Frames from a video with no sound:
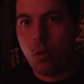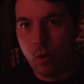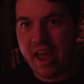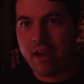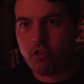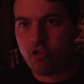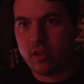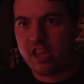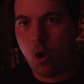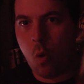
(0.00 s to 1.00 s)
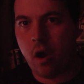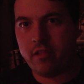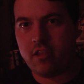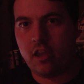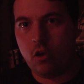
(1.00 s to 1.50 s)
would actually go
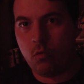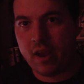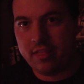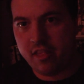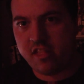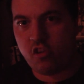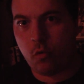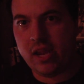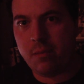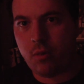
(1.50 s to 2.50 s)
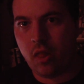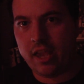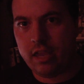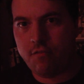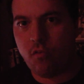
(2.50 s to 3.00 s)
on to write the
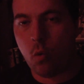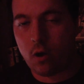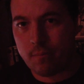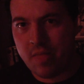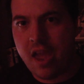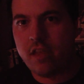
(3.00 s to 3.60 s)
screenplay for